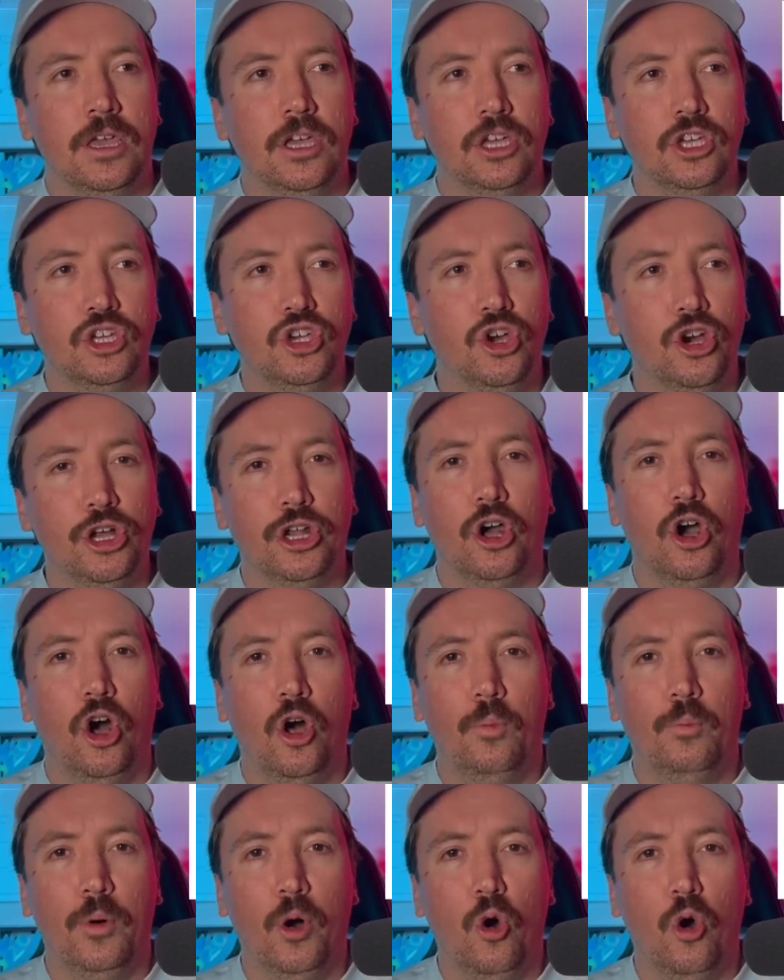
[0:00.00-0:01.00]
"good
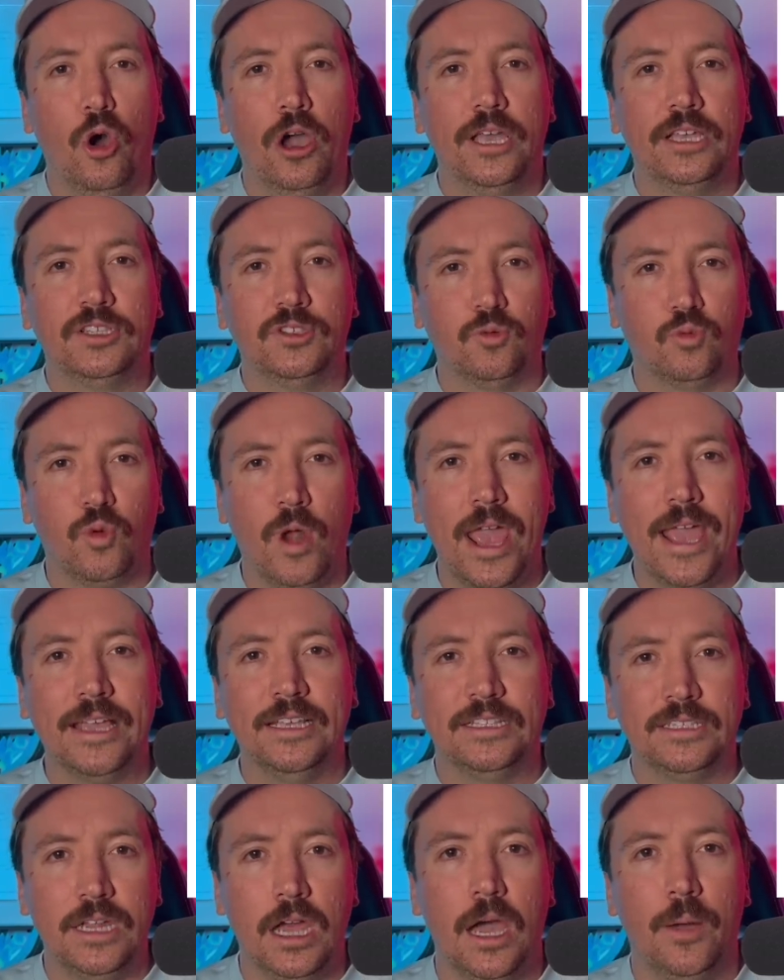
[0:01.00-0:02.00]
old boys
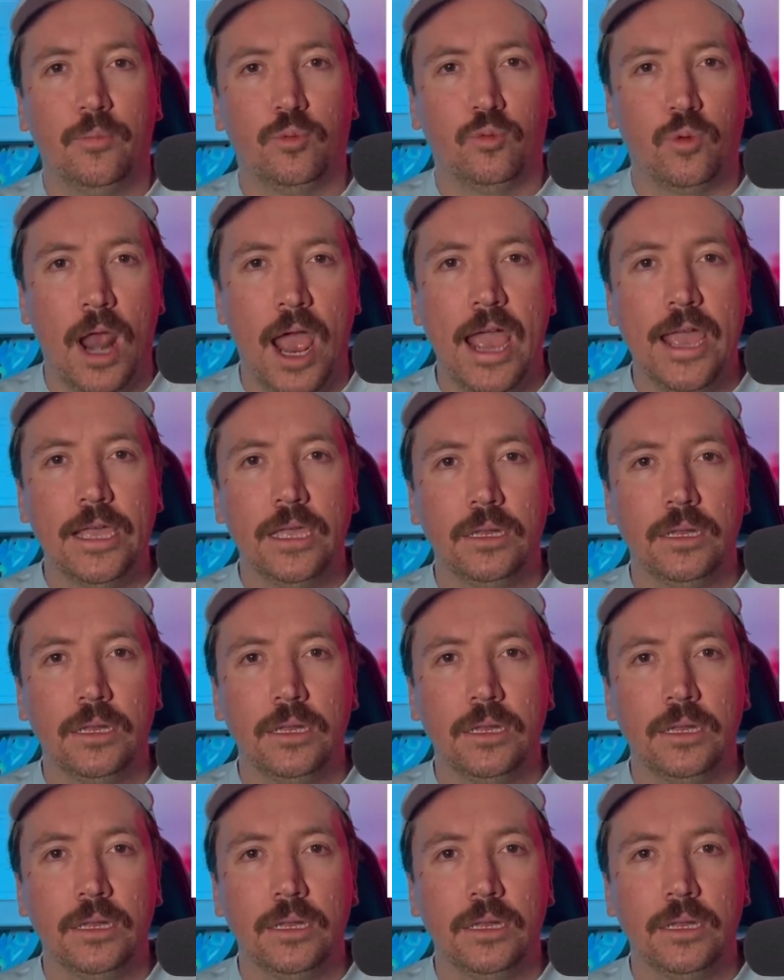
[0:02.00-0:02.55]
raised up right."